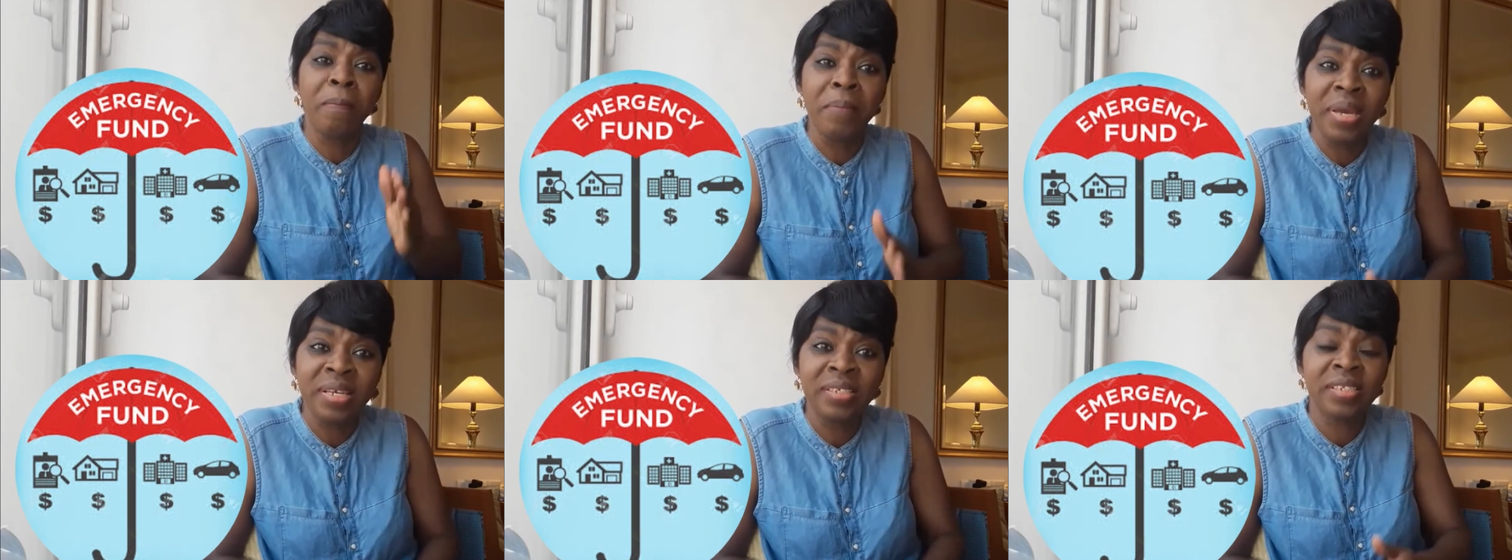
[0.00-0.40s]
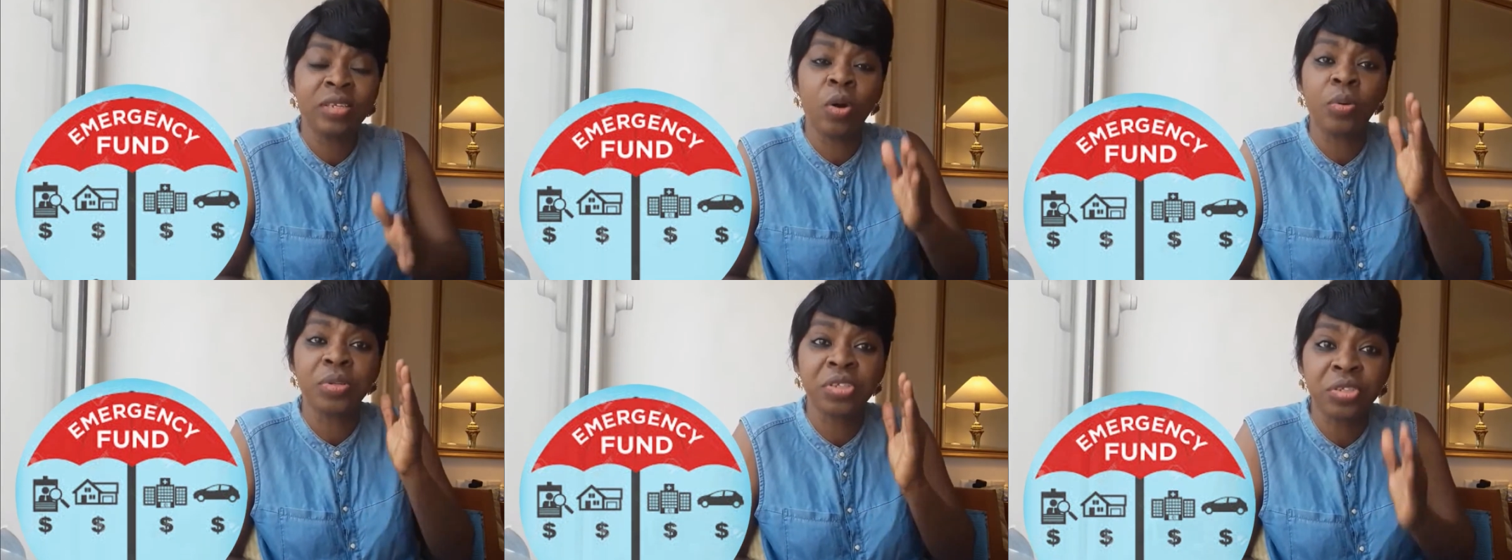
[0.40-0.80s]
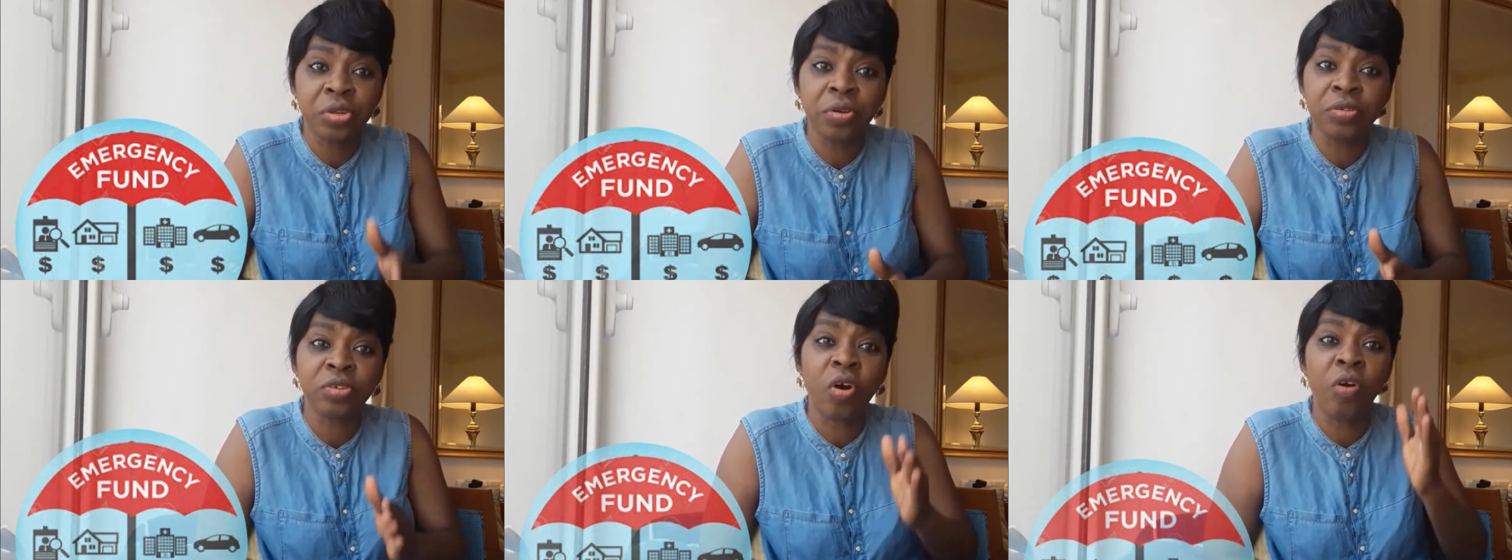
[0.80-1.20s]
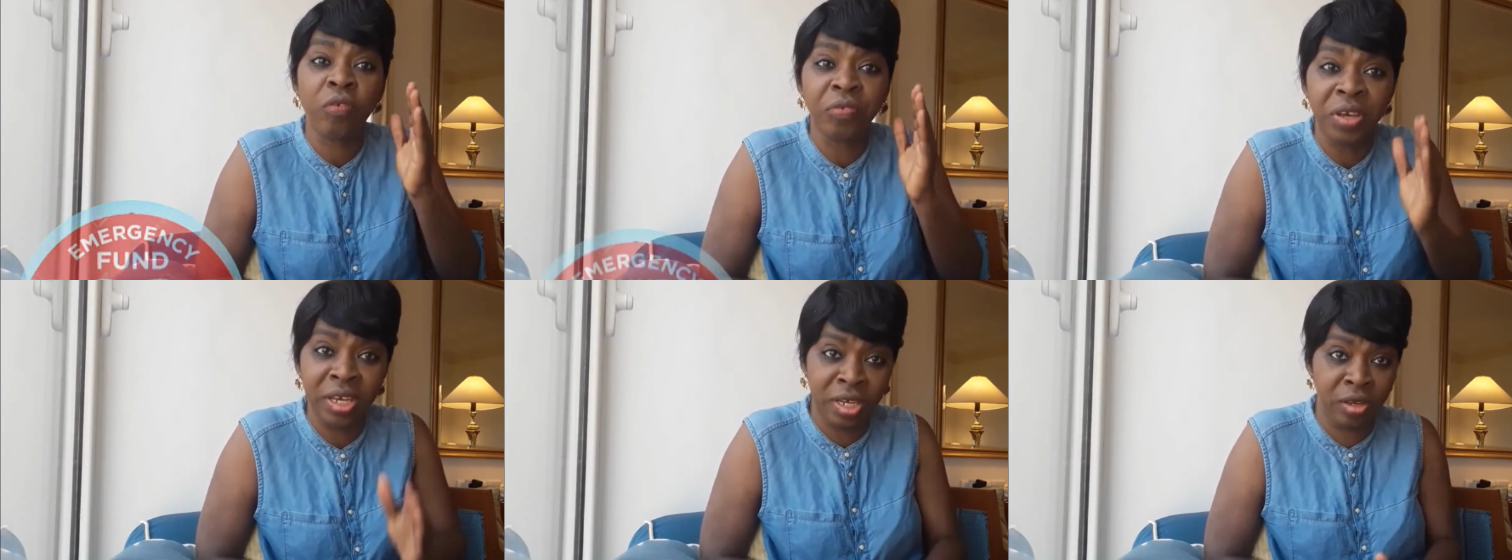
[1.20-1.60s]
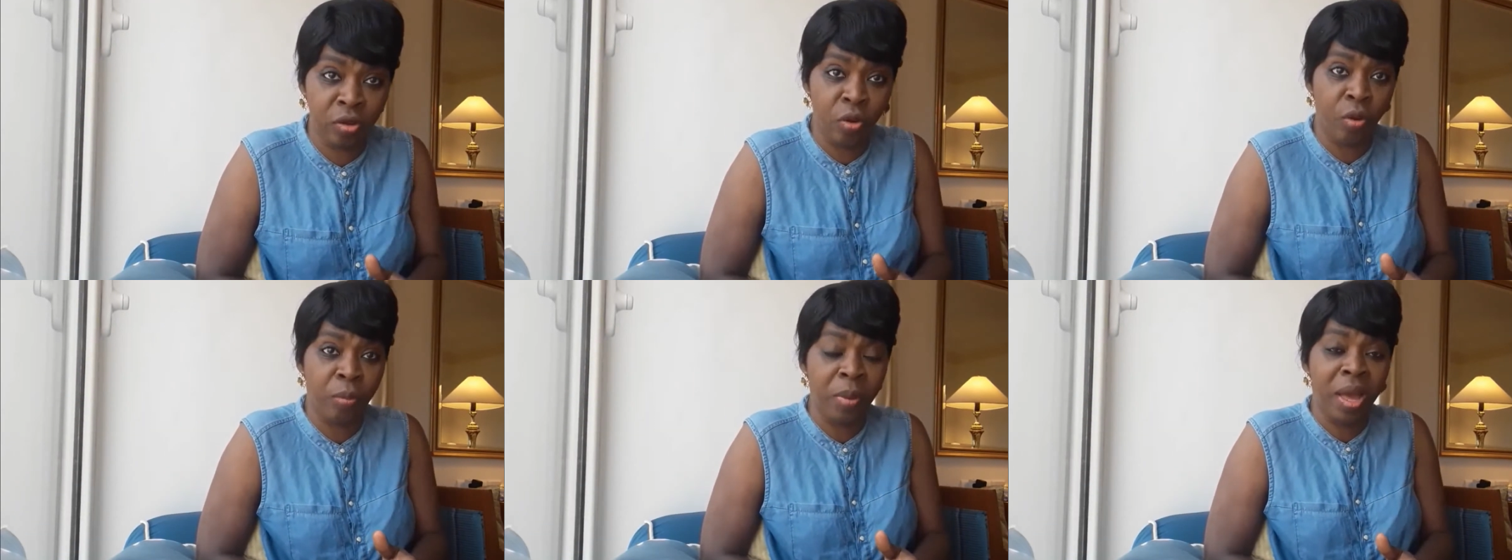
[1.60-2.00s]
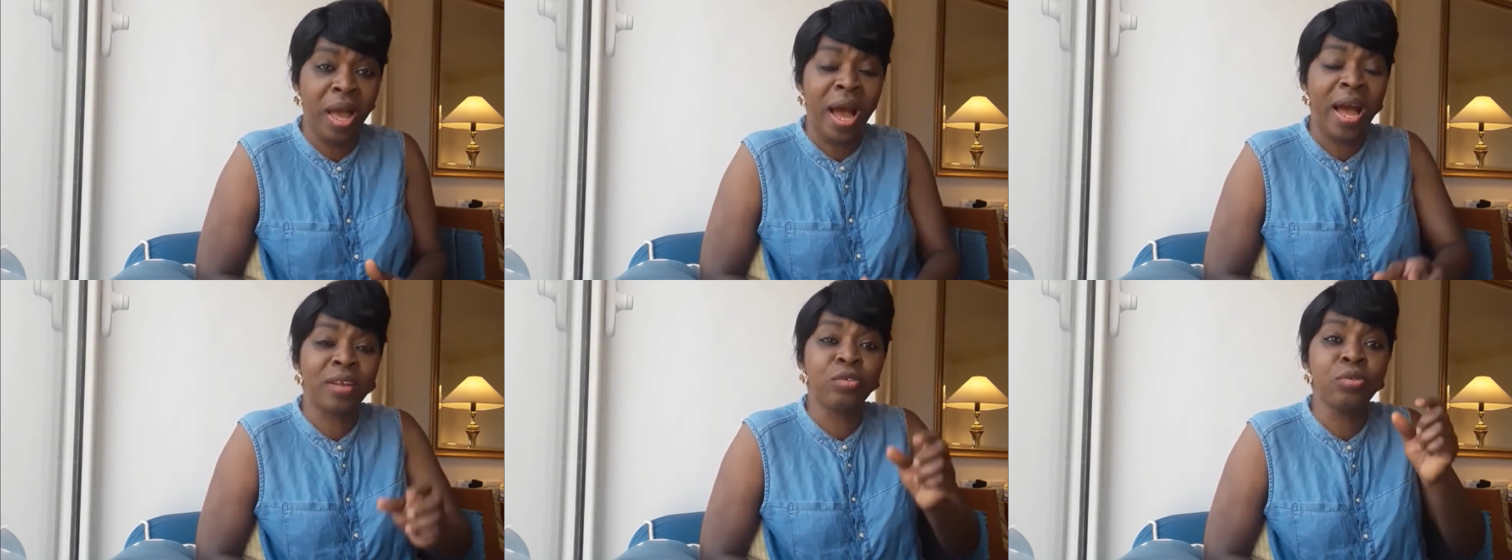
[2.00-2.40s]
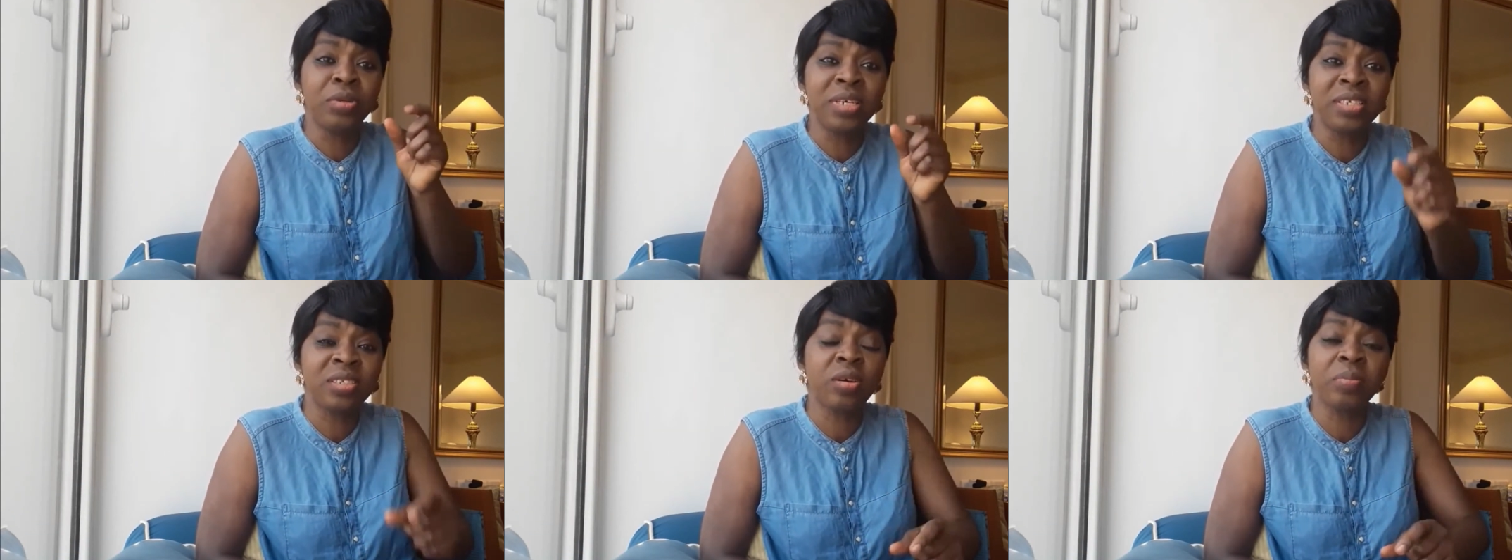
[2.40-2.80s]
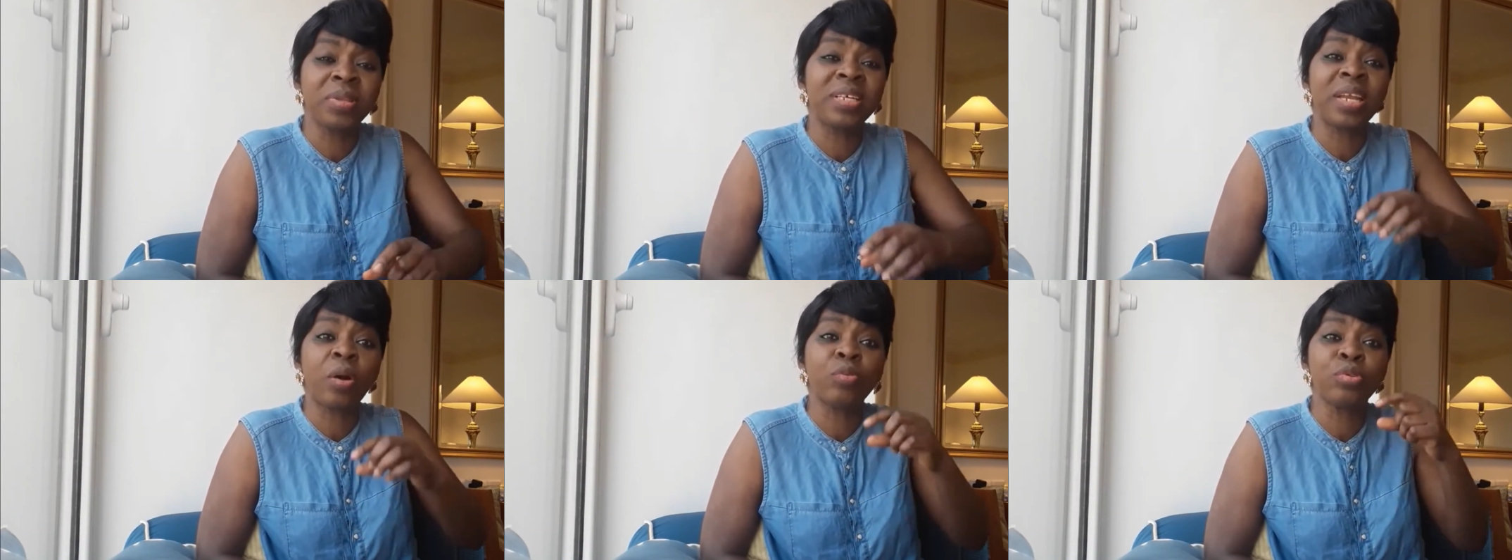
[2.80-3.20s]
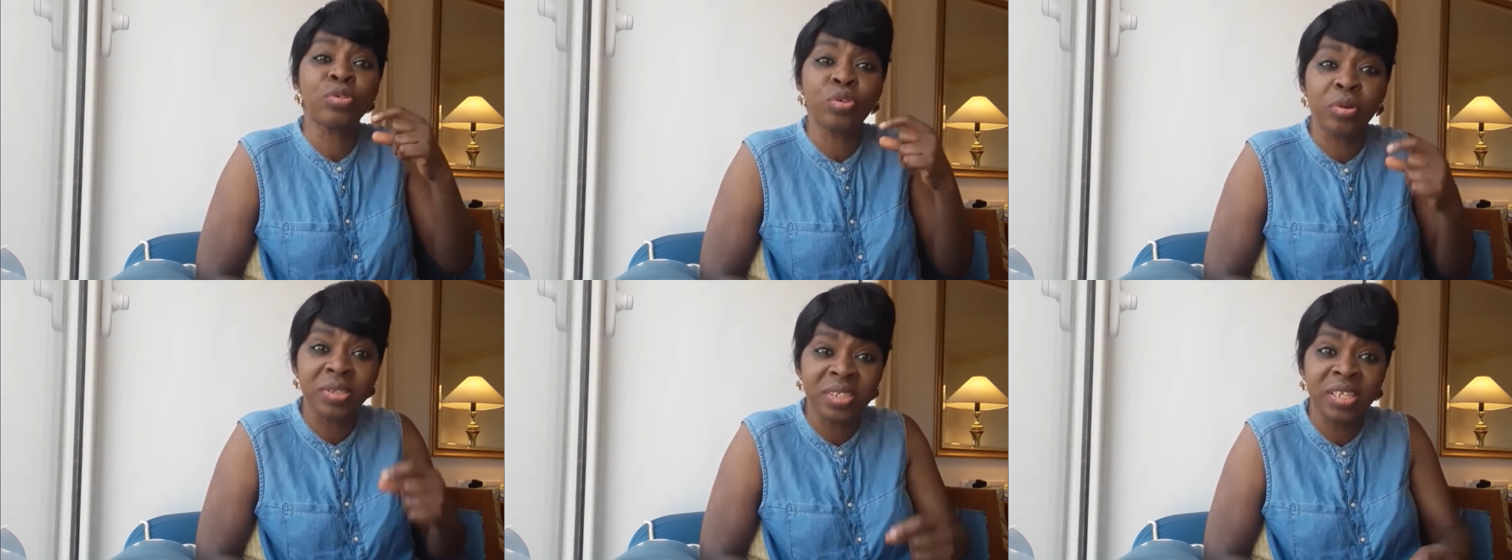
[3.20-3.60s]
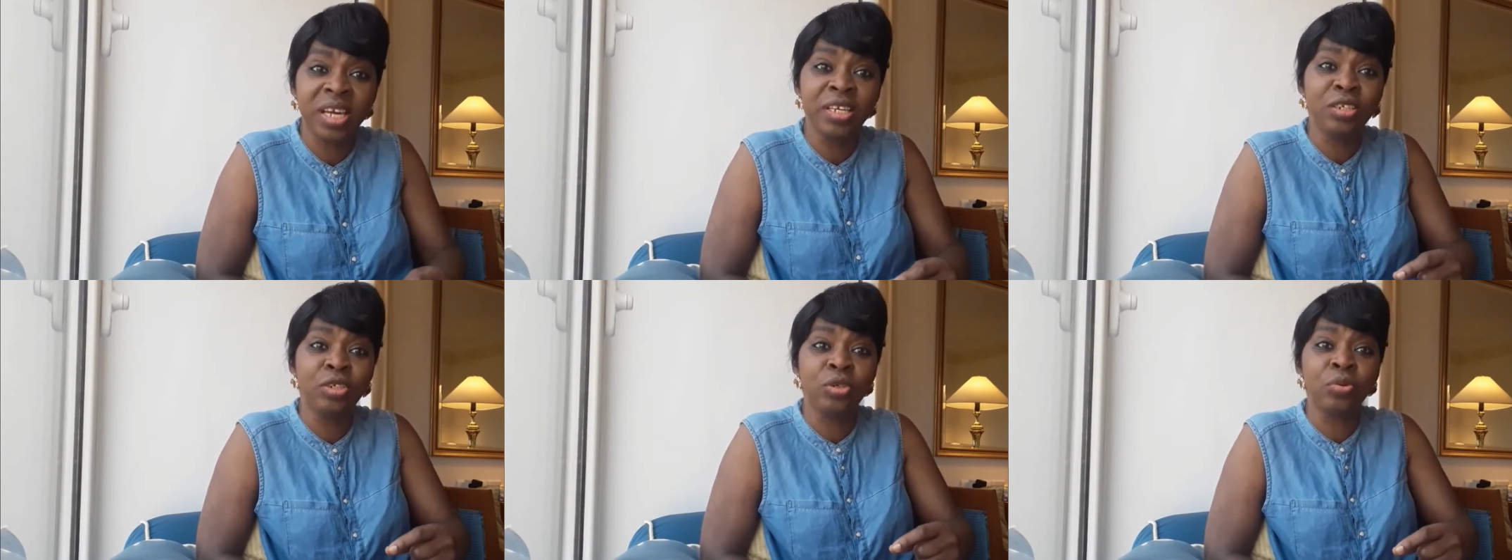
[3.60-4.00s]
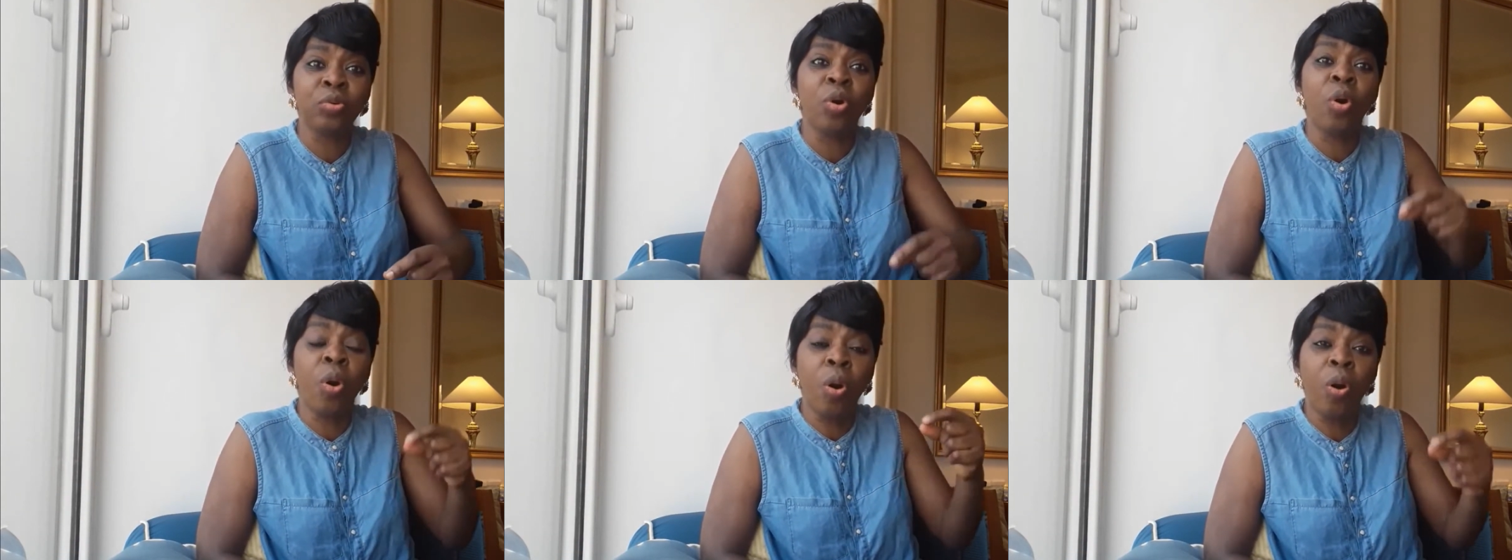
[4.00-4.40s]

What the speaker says: means or source of income and you need something that will sustain you